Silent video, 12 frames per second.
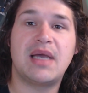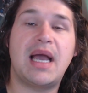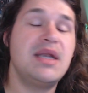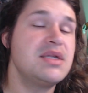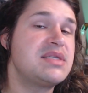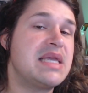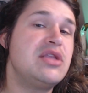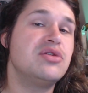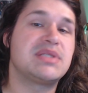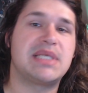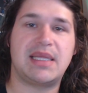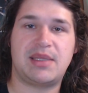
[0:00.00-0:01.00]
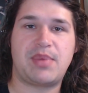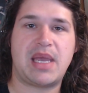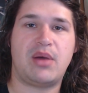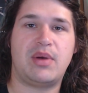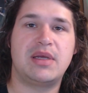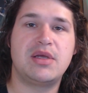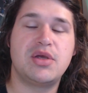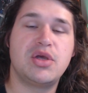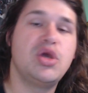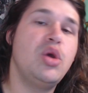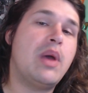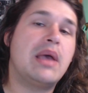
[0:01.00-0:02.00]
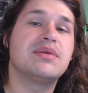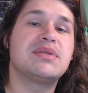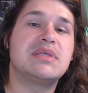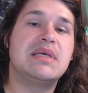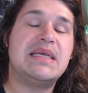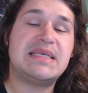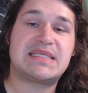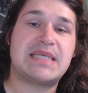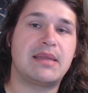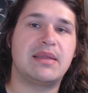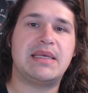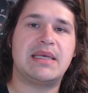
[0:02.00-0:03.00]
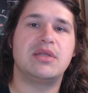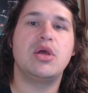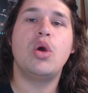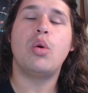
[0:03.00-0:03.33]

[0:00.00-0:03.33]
Understand your selling power. Who else is selling it?